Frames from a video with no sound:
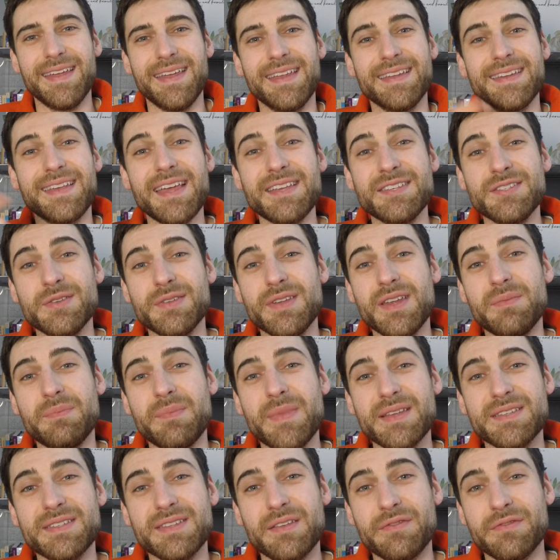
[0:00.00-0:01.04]
In case you did
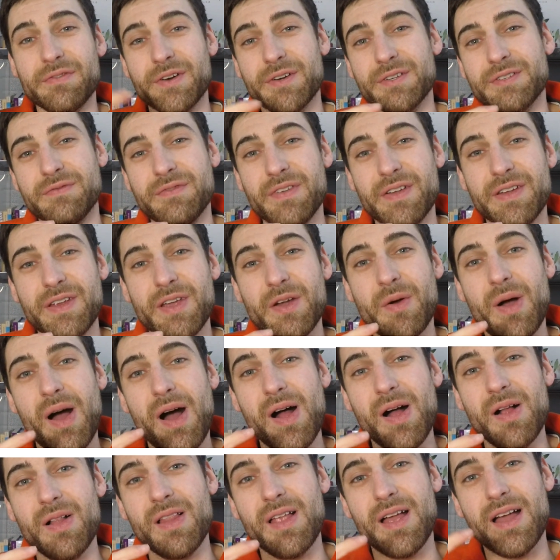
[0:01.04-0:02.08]
miss the first video,
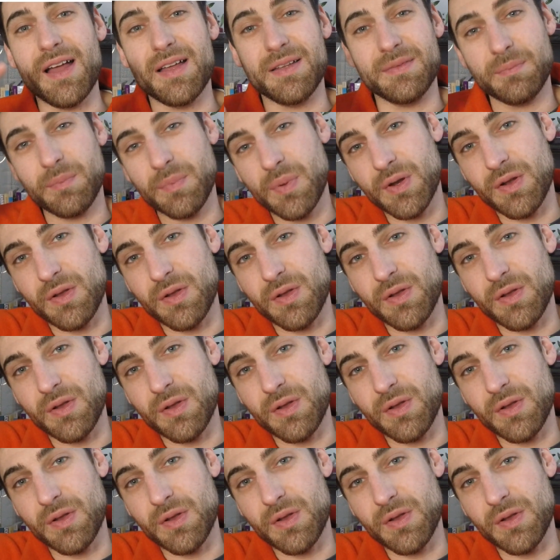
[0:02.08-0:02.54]
I'll uh, put a